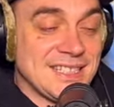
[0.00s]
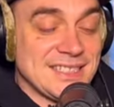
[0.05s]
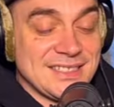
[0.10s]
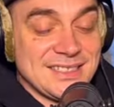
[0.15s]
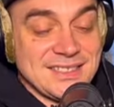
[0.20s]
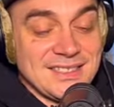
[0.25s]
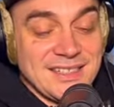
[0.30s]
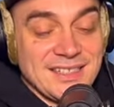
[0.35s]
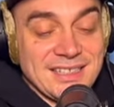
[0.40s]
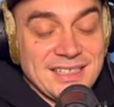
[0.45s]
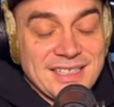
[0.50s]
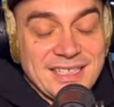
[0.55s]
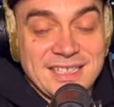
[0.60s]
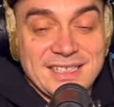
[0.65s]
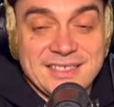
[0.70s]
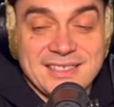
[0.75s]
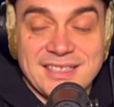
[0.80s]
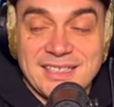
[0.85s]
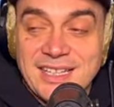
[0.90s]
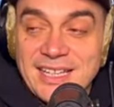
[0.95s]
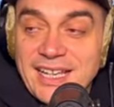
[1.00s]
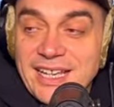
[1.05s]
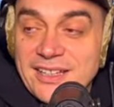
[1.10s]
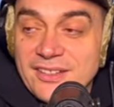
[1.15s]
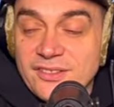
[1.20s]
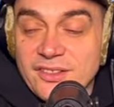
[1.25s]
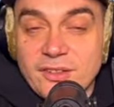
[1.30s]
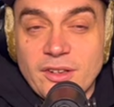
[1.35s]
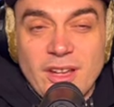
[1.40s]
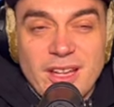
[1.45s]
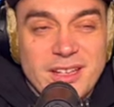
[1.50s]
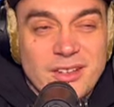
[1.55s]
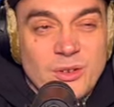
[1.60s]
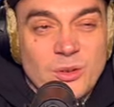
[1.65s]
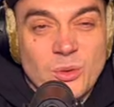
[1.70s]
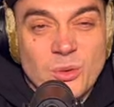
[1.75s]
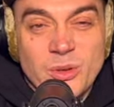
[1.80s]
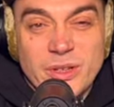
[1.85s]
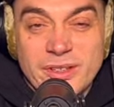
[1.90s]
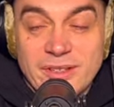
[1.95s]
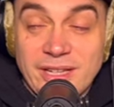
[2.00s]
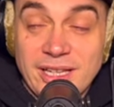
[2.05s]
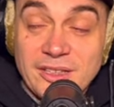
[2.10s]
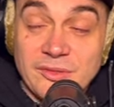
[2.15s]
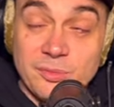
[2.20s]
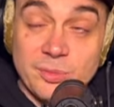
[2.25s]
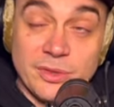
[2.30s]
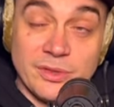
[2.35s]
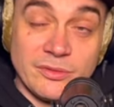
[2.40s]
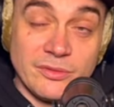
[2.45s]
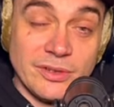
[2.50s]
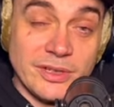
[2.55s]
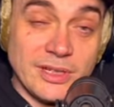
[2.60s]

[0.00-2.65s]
that certainly is the case, and and always has been.